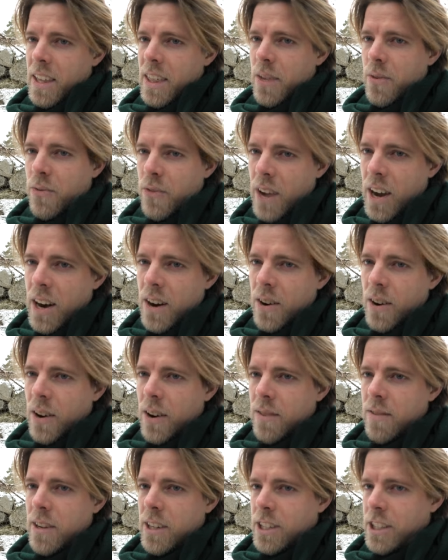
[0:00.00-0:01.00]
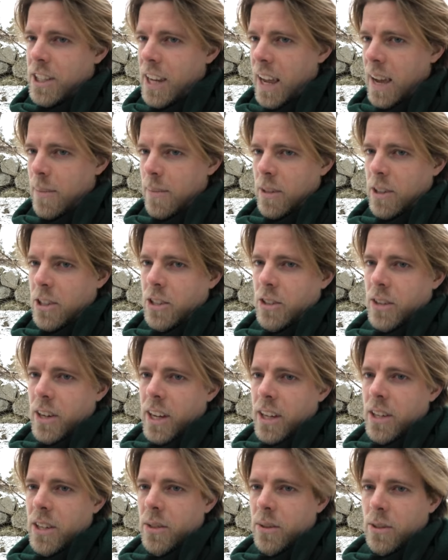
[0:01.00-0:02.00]
fear of shame should
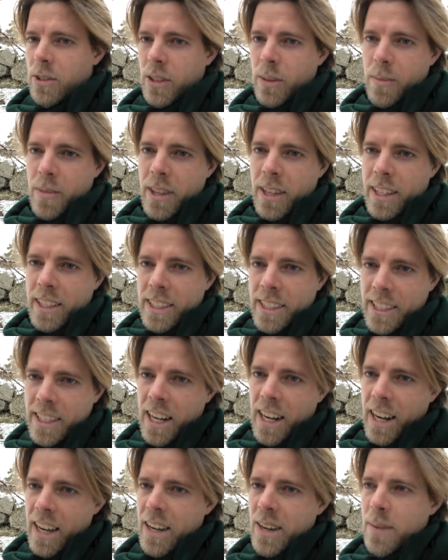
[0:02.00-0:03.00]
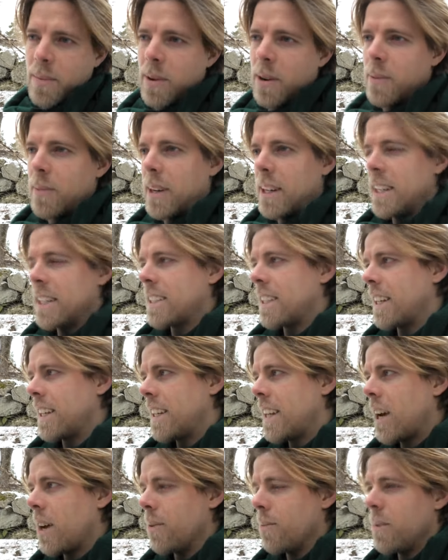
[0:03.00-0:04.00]
I do something silly upon my
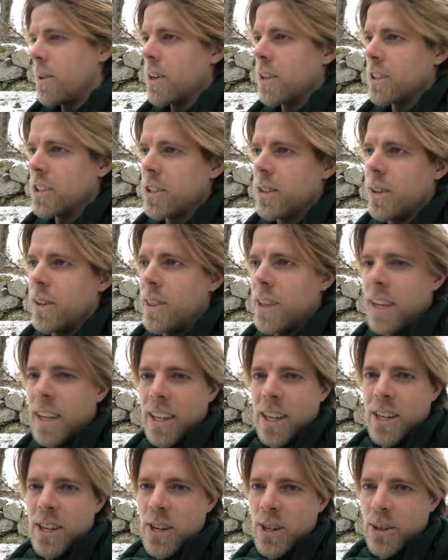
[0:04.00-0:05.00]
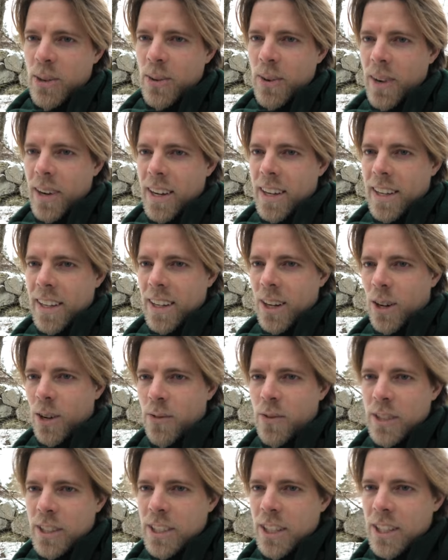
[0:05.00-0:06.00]
descent down, because, you know, all the cool
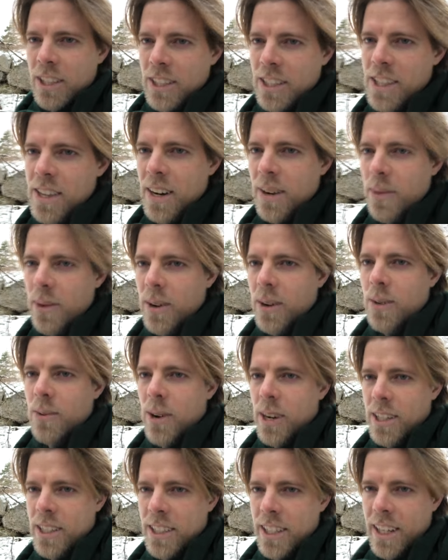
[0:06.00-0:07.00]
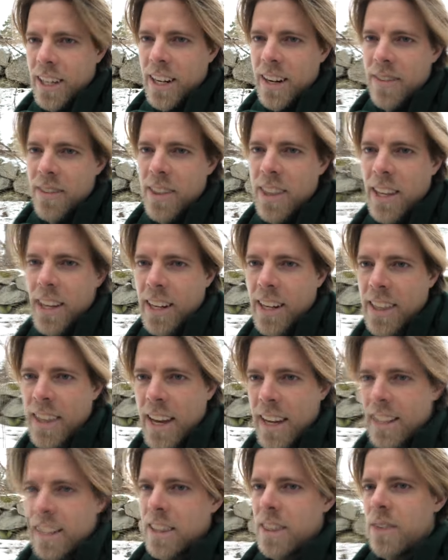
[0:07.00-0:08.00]
officers, they were watching and everything like
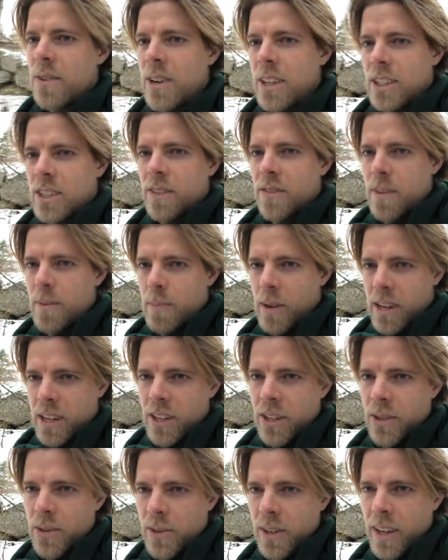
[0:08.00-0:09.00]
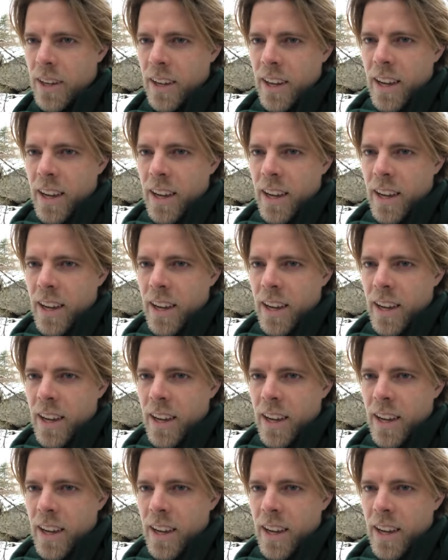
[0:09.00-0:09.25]
that, and the rest of the platoon,